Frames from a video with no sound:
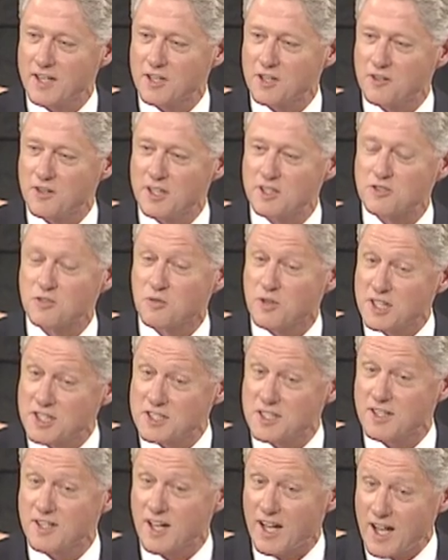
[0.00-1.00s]
to his
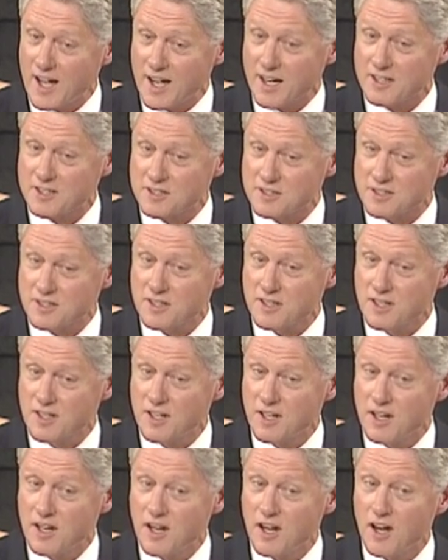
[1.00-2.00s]
recent acts
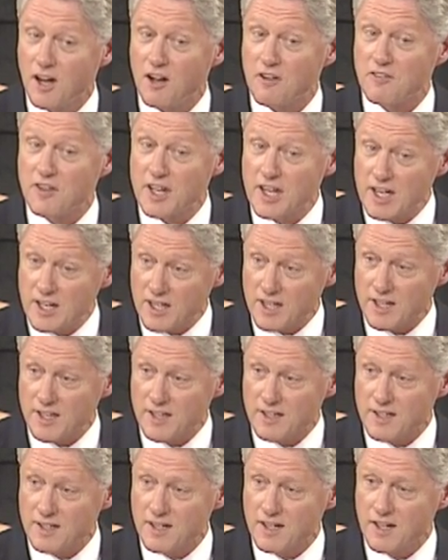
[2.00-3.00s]
of healing,
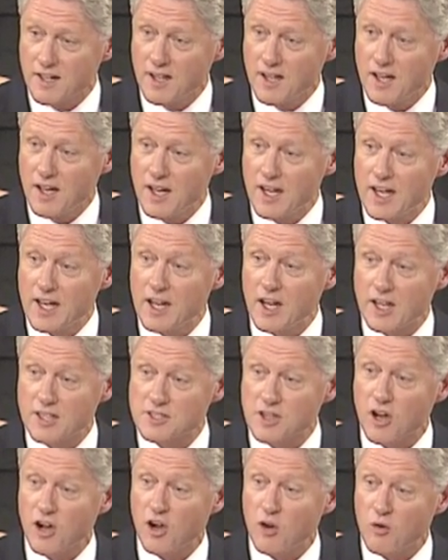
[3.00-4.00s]
he has
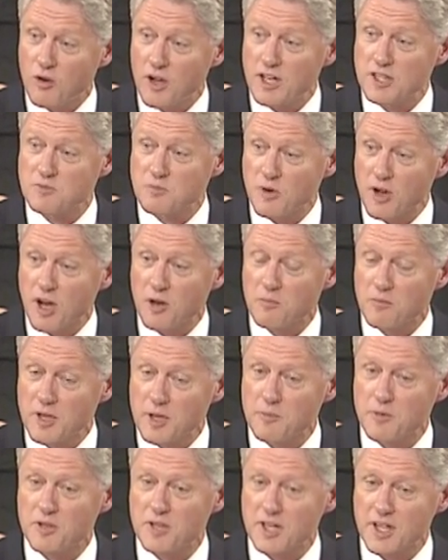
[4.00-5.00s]
always brought
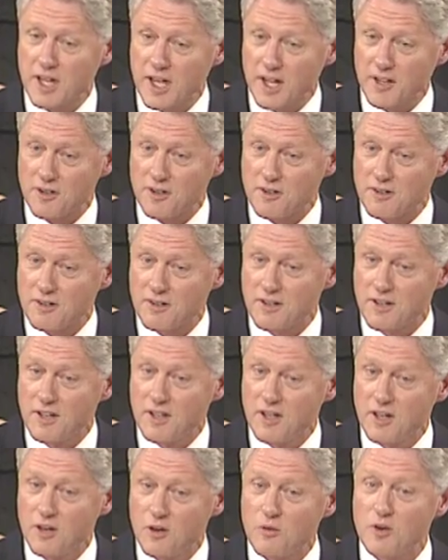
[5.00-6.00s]
people together.
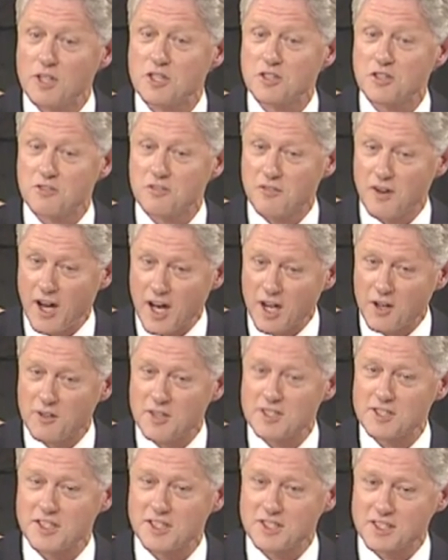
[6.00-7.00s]
We should follow
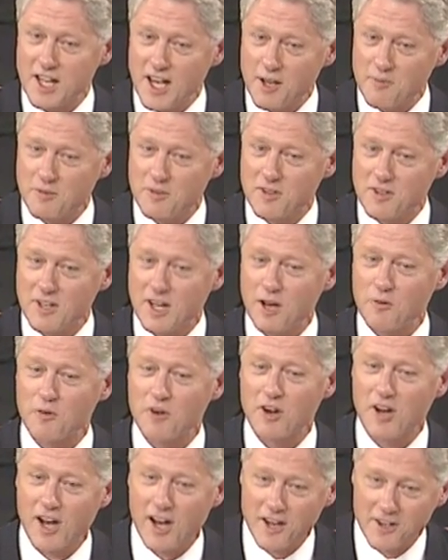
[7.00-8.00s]
his example, and
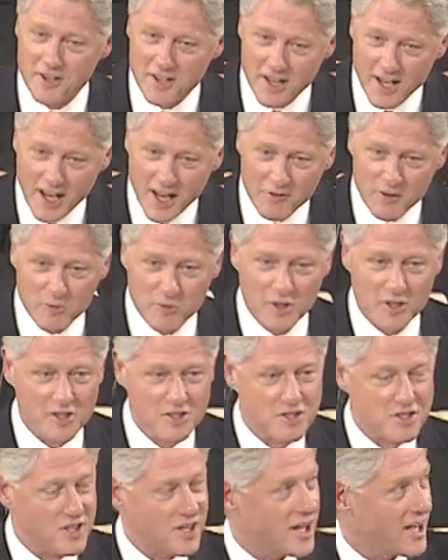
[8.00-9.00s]
we're honored to have him with us
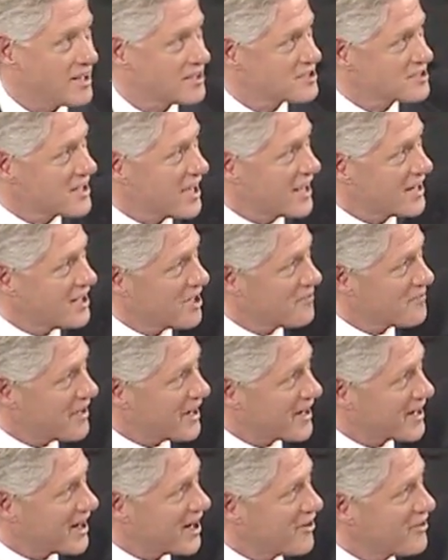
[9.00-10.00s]
tonight. Stand up,
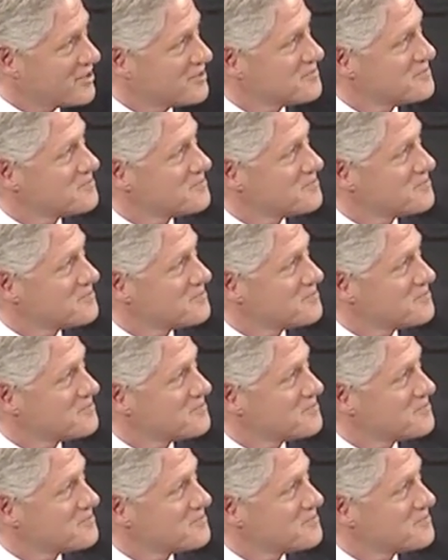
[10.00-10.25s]
Hank Aaron.